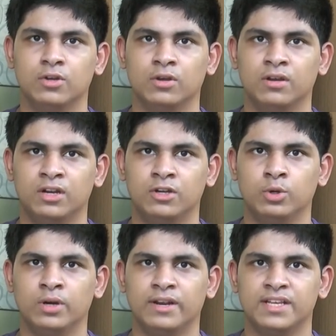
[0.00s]
to, uh,
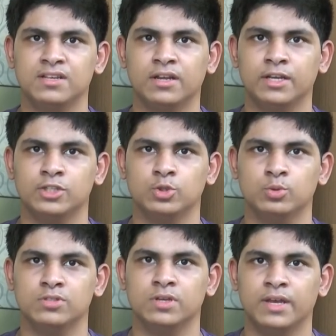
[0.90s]
to address our
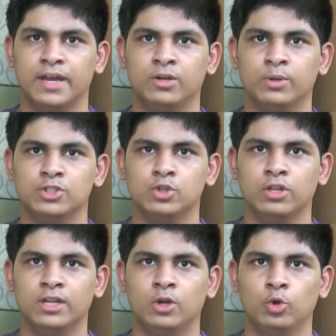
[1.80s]
issues and to
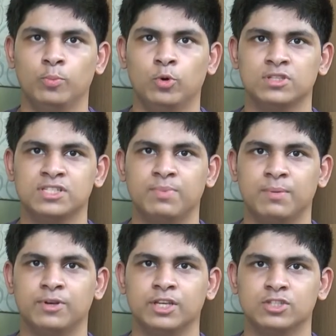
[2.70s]
ensure that loopholes in
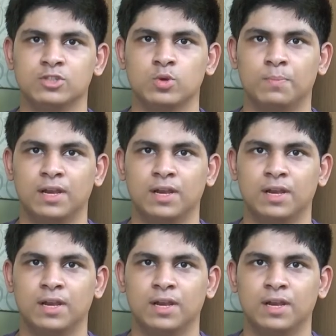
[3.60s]
preparations were